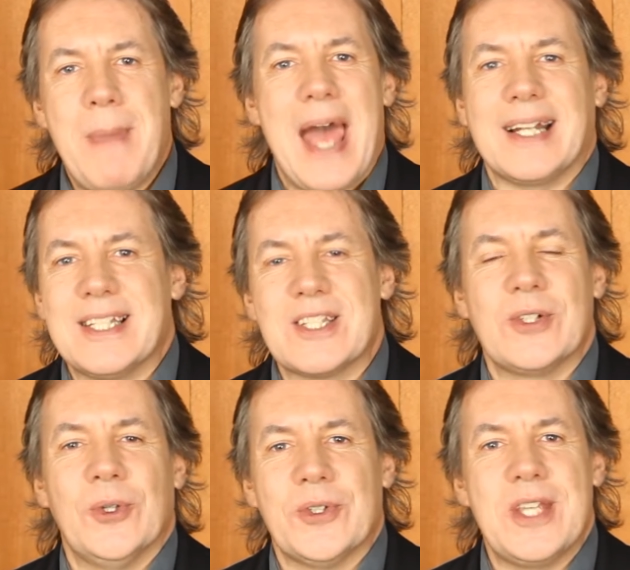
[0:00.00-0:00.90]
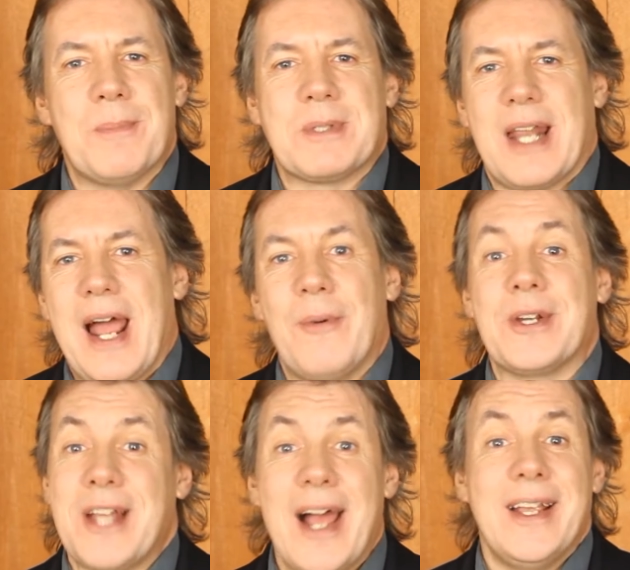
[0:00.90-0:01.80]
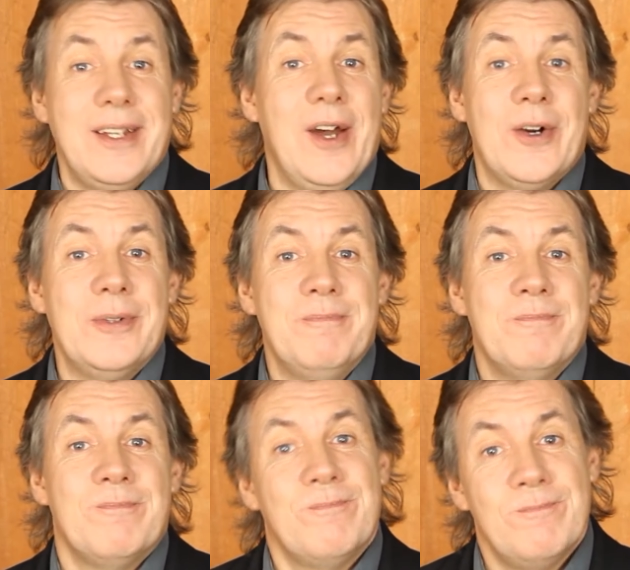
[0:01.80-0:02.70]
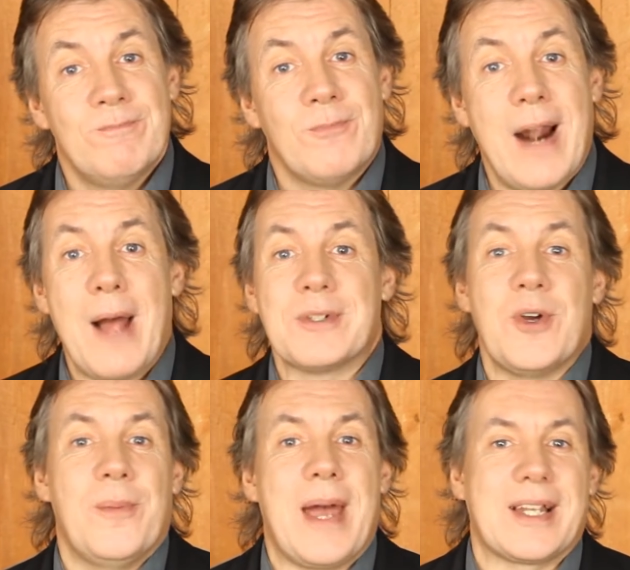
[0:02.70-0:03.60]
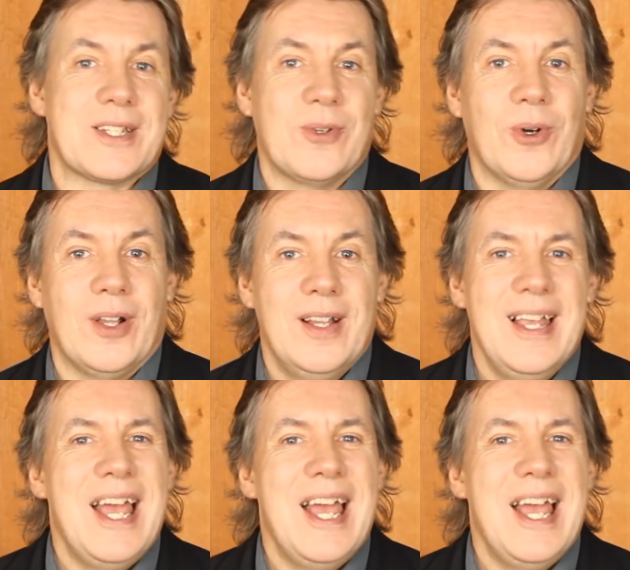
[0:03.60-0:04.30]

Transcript: back to school tips that I wish I had known when I was going back to school.